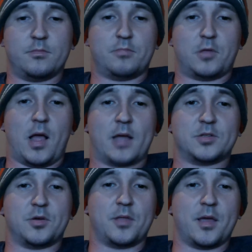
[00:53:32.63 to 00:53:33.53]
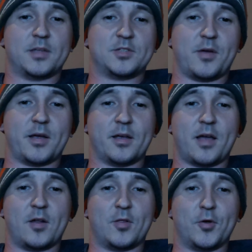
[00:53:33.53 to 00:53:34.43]
class on that so I can
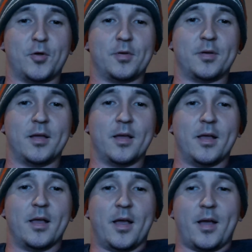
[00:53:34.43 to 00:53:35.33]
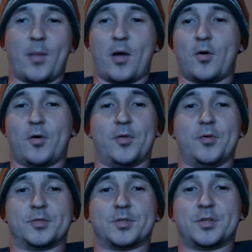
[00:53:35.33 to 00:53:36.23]
kind of learn about all
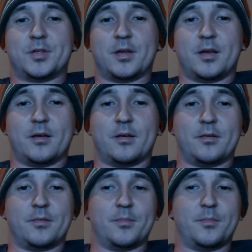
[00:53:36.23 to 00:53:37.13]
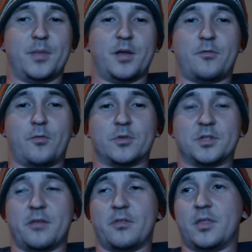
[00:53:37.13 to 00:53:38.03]
those metaphors
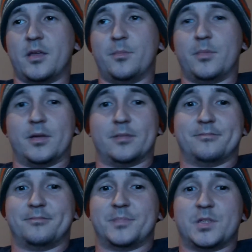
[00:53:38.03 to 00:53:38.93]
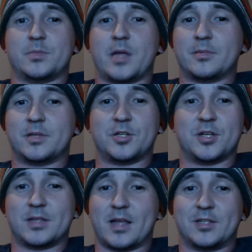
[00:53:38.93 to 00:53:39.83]
and everything, but sometimes
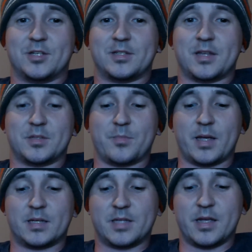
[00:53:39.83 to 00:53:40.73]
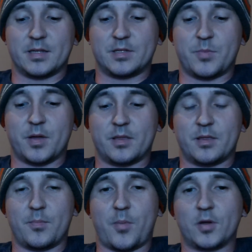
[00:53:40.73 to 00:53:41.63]
it just doesn't make sense. But
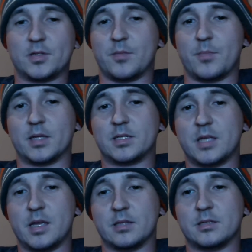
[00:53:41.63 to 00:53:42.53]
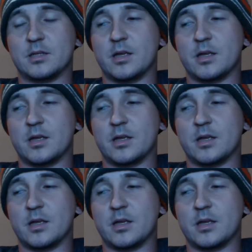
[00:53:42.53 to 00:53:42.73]
the parts that make sense